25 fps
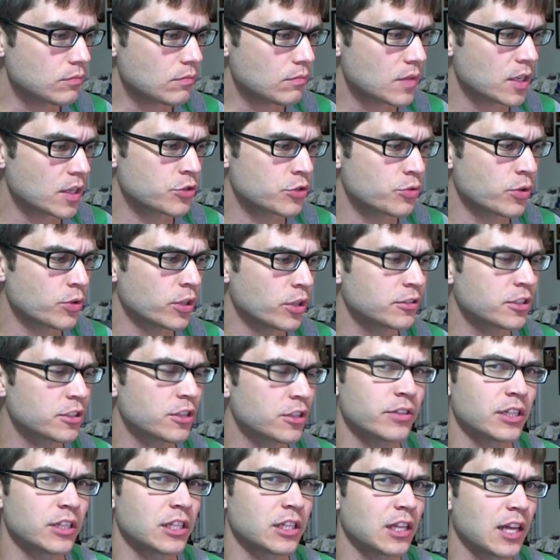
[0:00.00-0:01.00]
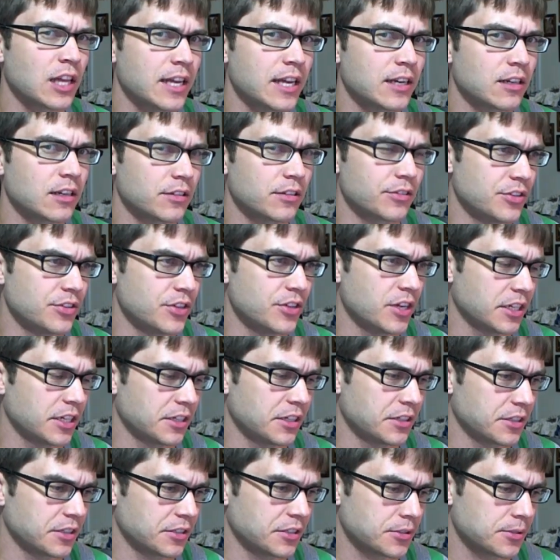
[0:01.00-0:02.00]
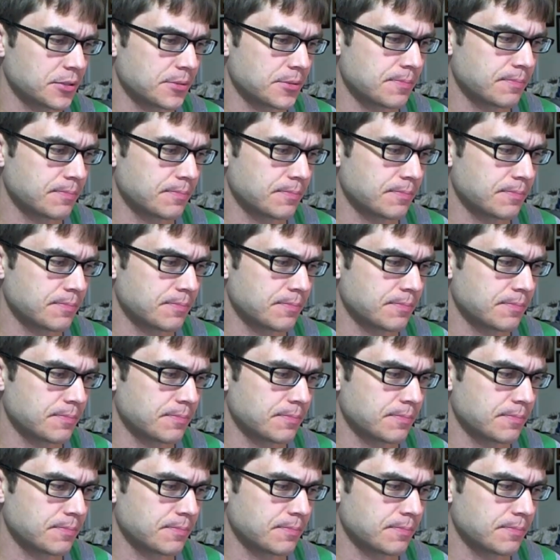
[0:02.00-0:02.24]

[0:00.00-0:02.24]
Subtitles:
it's relatively light on the nuttiness.